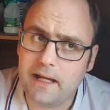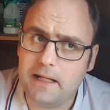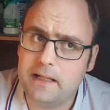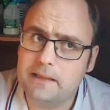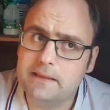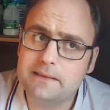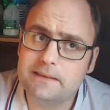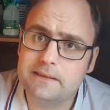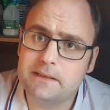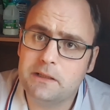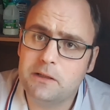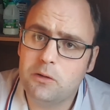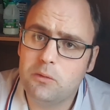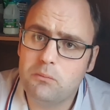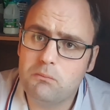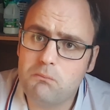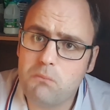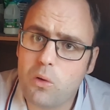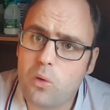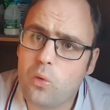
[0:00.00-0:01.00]
at
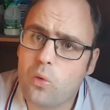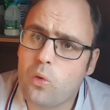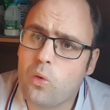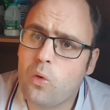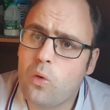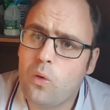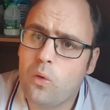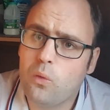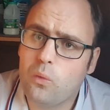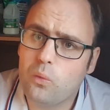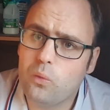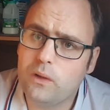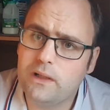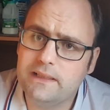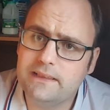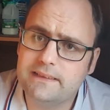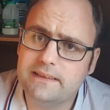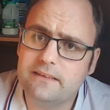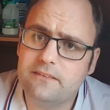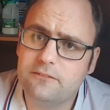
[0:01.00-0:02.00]
more
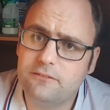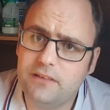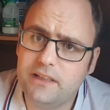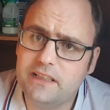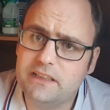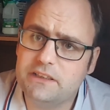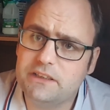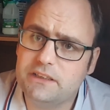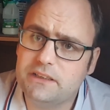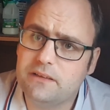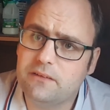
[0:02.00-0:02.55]
winter veg